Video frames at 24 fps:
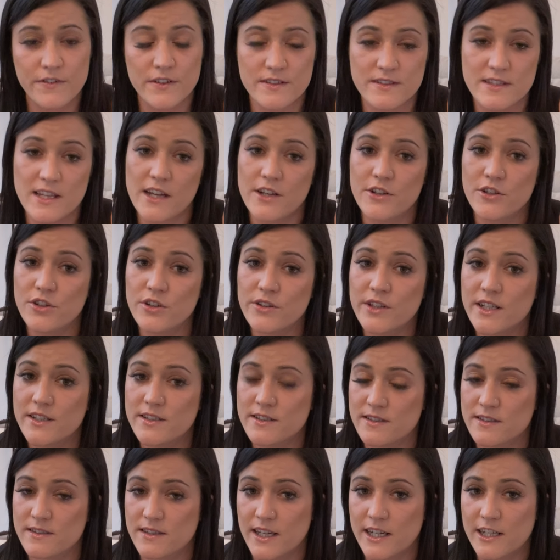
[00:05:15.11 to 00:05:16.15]
is that new
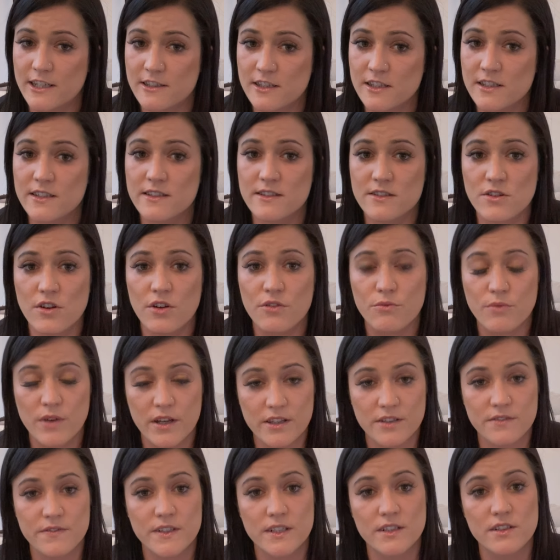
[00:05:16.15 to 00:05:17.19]
legislation is not
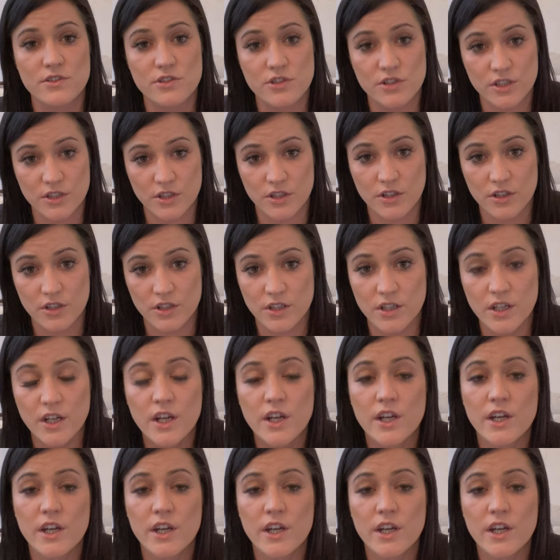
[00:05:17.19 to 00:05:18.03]
relevant to you.